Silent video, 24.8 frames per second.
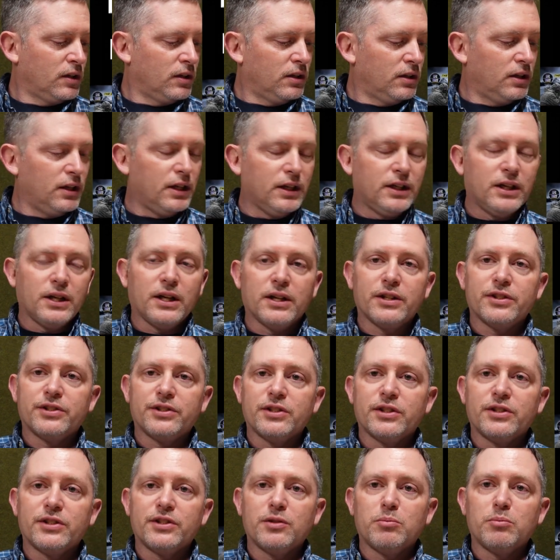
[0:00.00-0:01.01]
that kind of
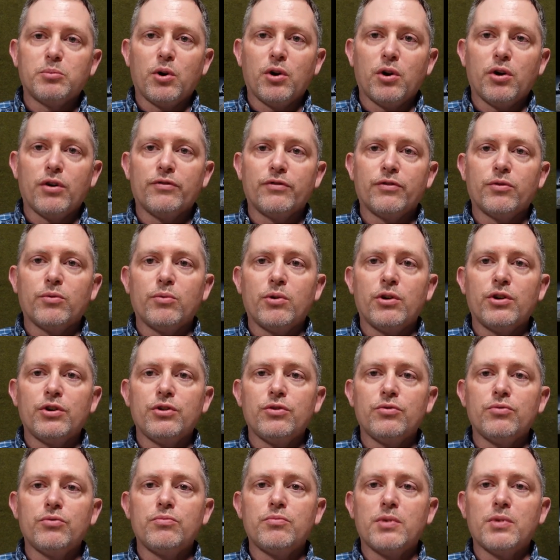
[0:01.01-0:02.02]
sets the bar for where
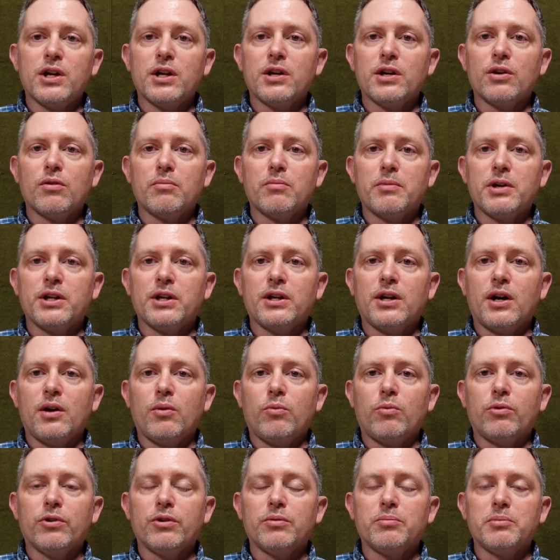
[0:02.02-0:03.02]
you may or may not
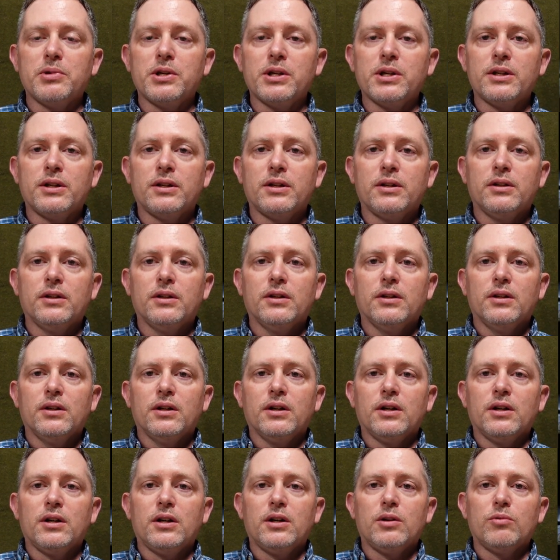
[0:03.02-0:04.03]
want to be.
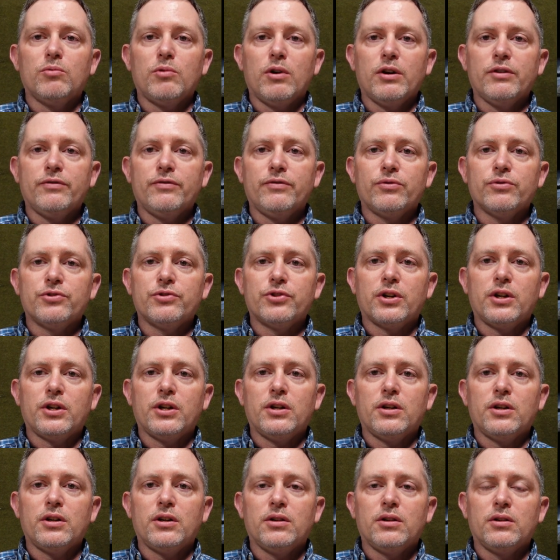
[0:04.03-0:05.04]
Uh,
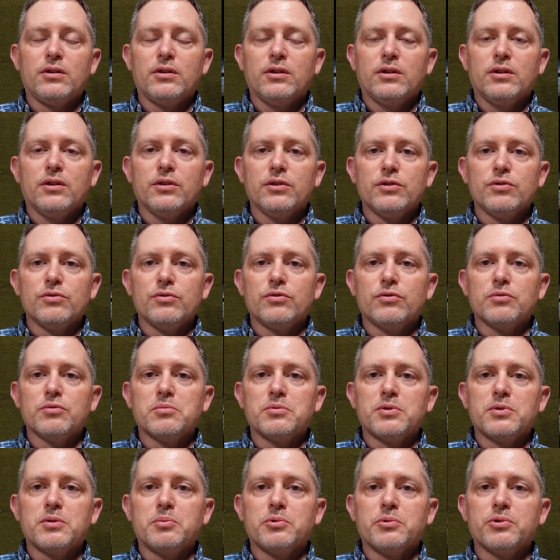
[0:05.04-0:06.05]
Riflechair, the
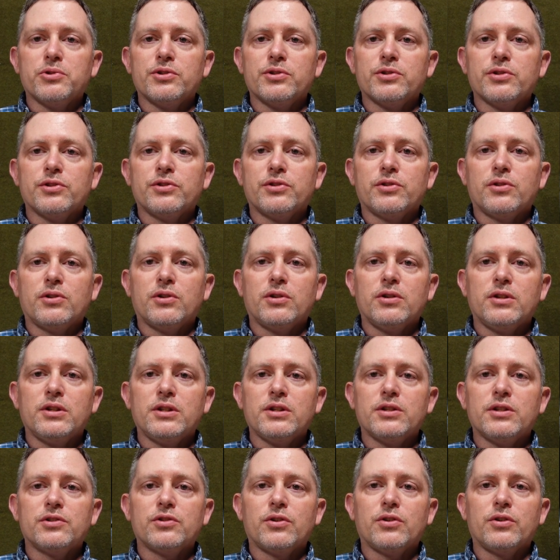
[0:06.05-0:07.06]
YouTuber that puts this on, he
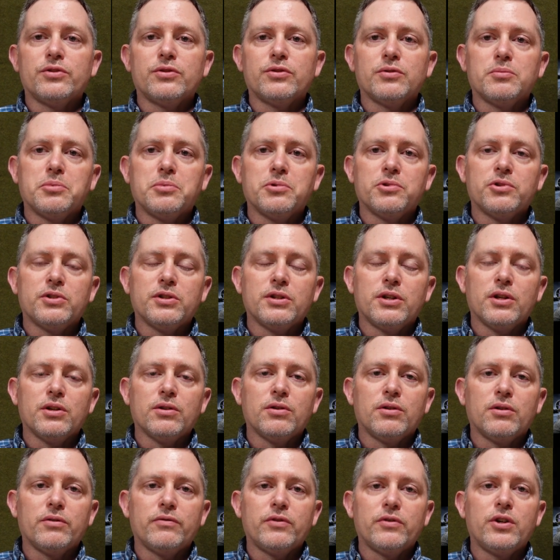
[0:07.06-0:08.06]
has also put
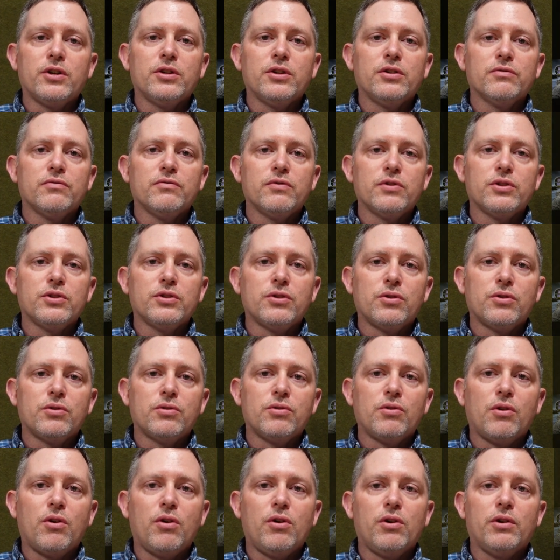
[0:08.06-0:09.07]
together a very good
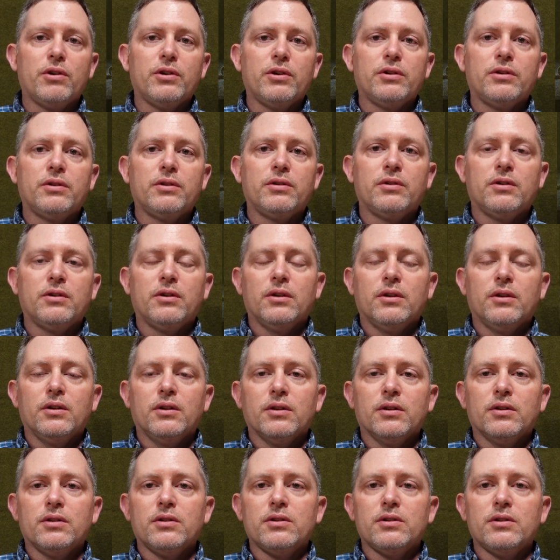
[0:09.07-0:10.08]
video on
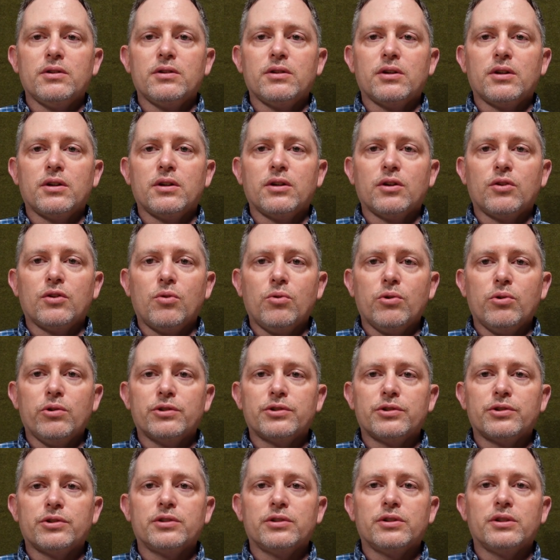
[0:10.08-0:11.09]
the uh,
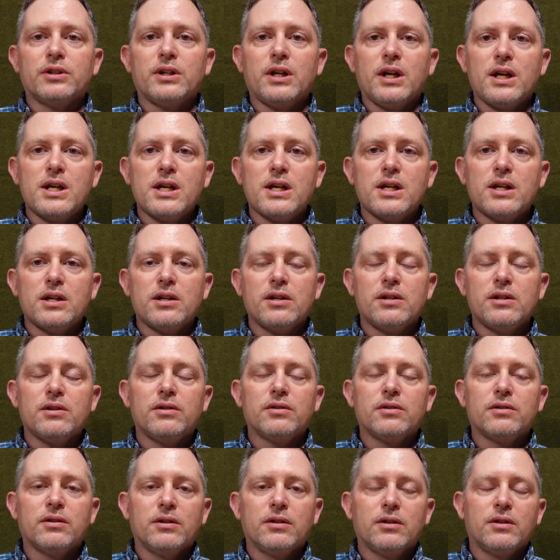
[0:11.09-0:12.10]
course and
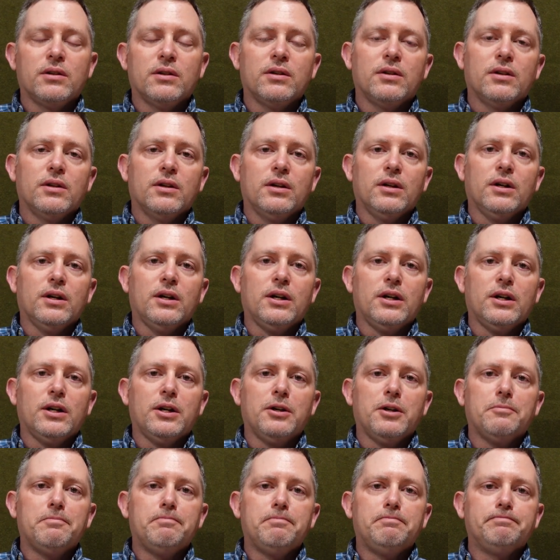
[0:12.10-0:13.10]

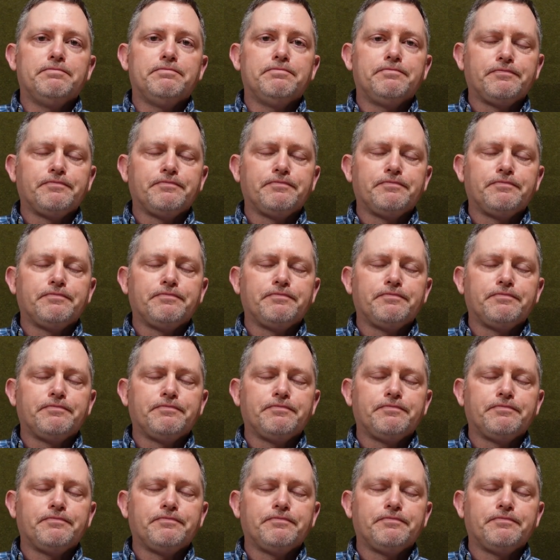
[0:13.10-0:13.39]
um,